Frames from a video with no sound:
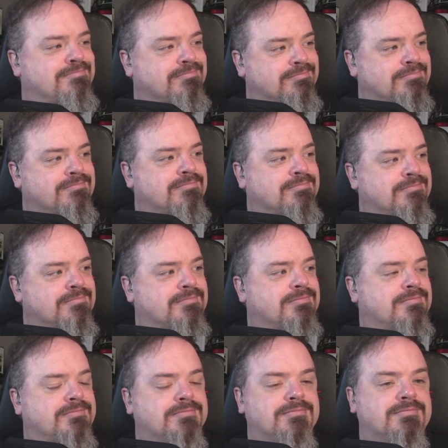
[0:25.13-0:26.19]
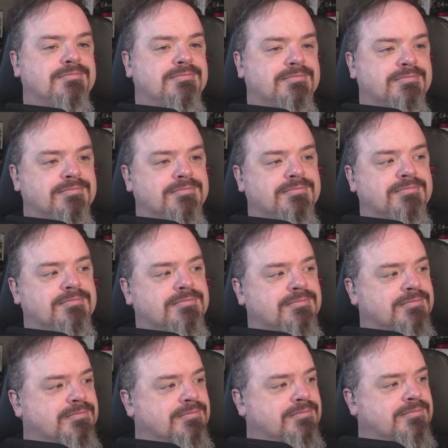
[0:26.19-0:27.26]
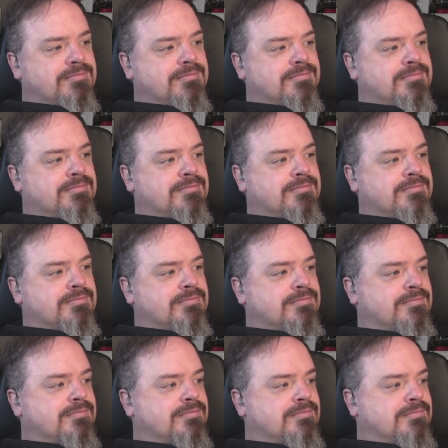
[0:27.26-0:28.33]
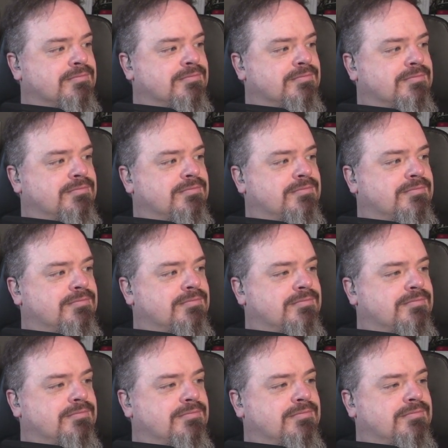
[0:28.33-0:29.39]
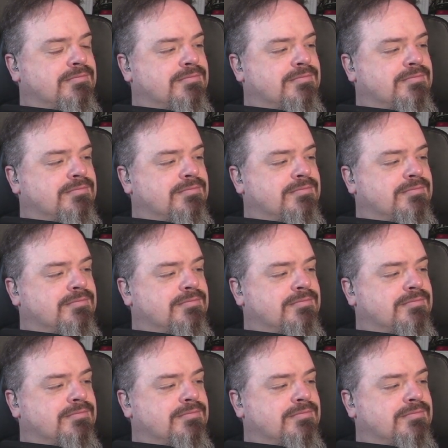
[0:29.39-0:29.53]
(silent)